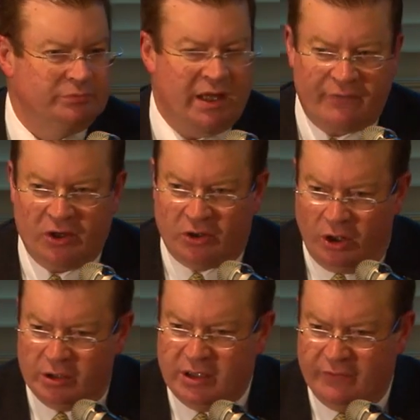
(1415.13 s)
they have a
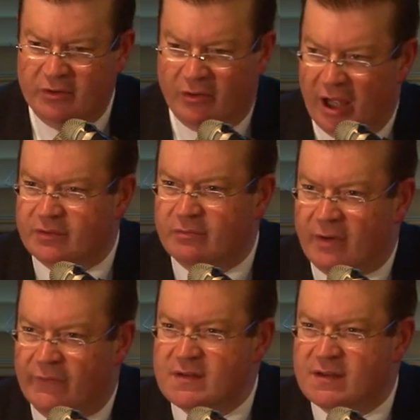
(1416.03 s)
God-given right to
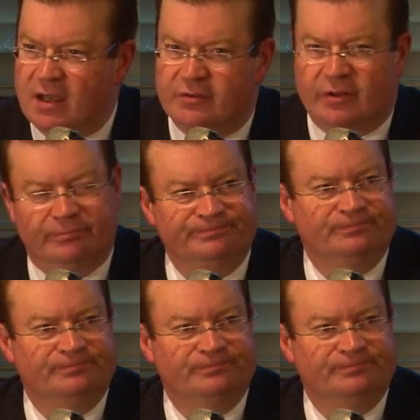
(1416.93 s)
run this country.